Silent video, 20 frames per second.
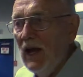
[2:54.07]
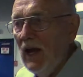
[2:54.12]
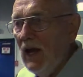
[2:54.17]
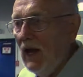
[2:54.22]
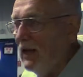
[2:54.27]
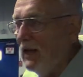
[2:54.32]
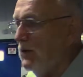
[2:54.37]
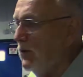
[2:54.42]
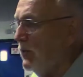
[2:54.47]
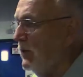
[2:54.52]

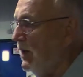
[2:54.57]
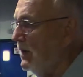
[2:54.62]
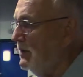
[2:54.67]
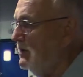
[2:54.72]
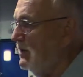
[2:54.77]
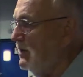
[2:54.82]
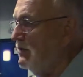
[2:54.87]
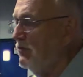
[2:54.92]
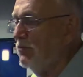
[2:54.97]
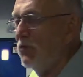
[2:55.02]
and the
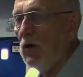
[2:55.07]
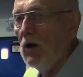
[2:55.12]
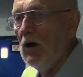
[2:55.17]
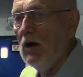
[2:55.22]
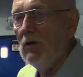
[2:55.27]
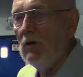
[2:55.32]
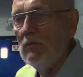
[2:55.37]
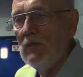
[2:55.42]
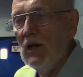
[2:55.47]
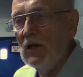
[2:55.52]
resins
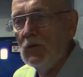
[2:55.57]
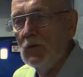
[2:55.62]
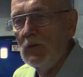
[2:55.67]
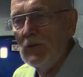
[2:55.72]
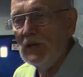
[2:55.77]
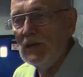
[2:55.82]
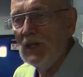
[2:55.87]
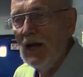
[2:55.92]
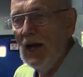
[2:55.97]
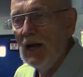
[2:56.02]
for methyl
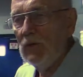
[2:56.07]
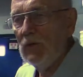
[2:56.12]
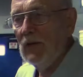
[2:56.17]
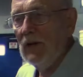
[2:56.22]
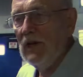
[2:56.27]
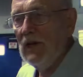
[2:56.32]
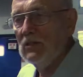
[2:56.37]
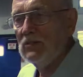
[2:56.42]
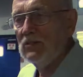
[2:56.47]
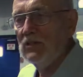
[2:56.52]

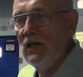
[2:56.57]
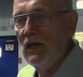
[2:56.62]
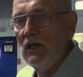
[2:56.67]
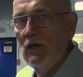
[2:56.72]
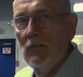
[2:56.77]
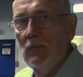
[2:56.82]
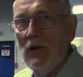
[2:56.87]
methacrylates and